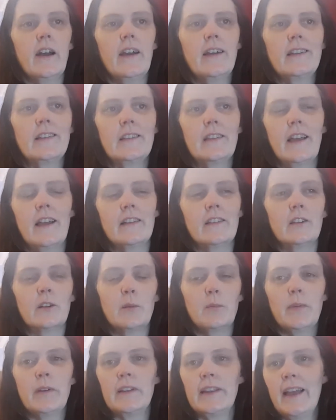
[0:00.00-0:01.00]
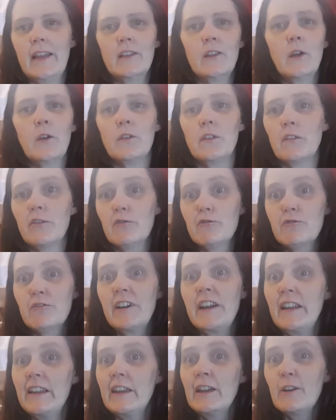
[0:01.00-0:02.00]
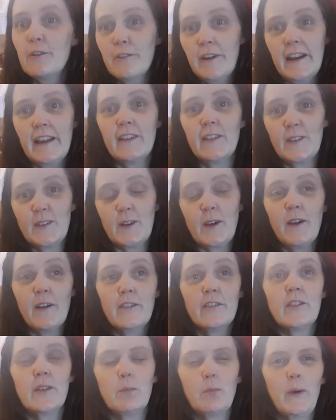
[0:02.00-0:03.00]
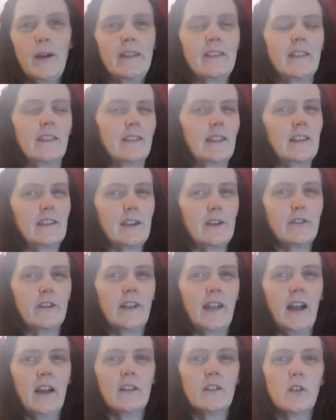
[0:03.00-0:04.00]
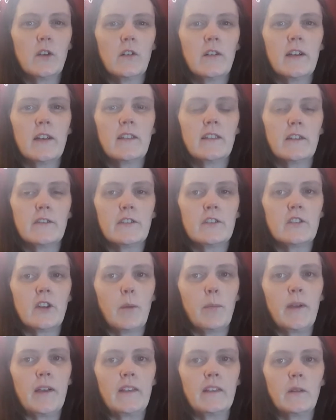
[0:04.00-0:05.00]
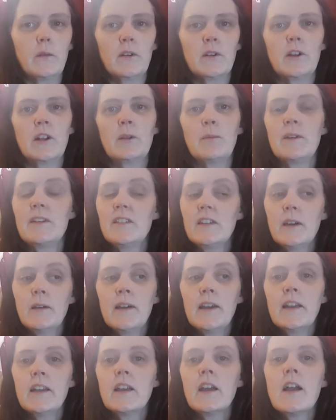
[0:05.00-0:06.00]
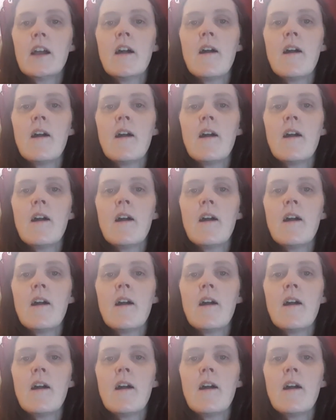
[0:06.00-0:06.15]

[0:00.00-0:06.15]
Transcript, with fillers: I ended up getting loads of really great stuff to put into the different categories, different topics that we're going to be doing.